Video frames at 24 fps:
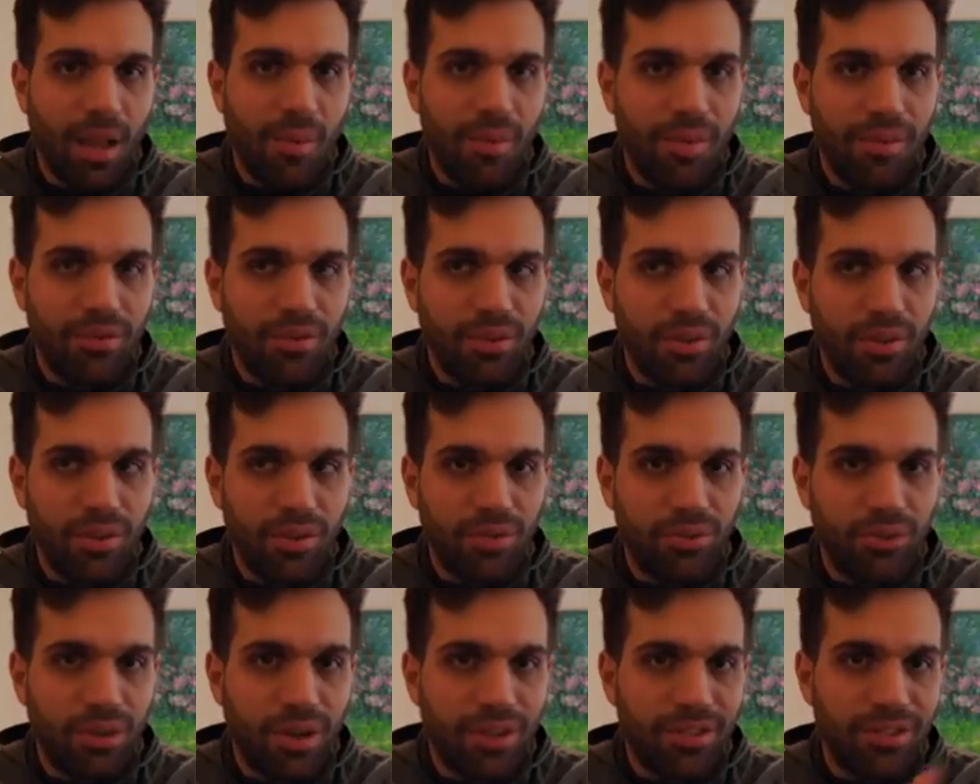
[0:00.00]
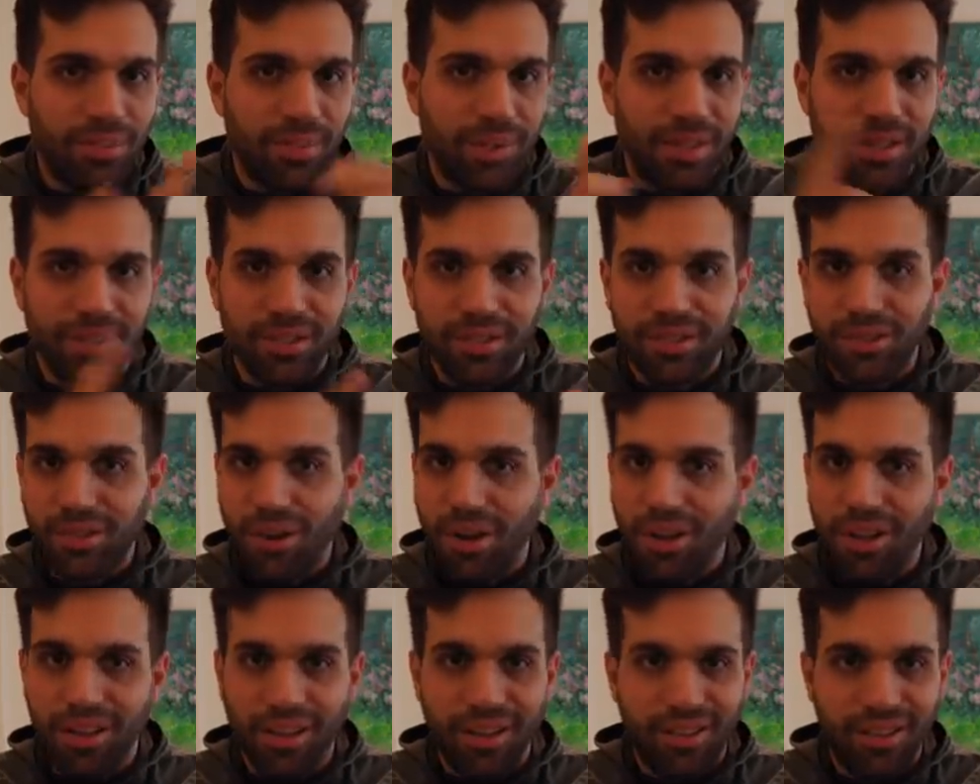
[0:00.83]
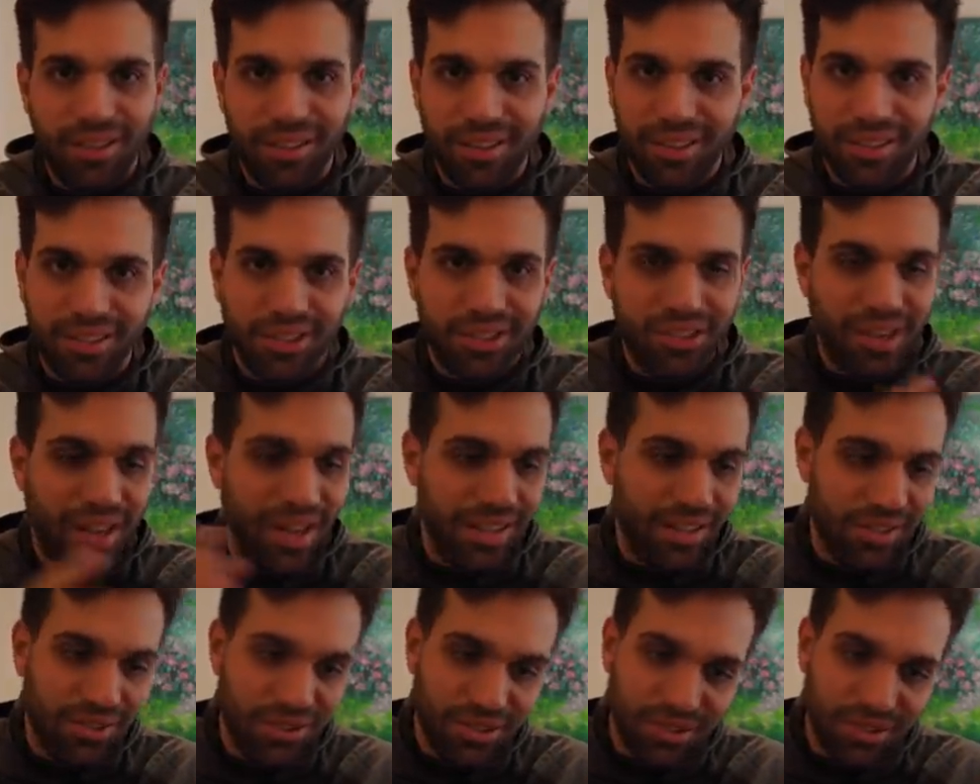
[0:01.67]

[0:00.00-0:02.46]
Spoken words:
I mean, if you don't trust me, it's all here on this channel.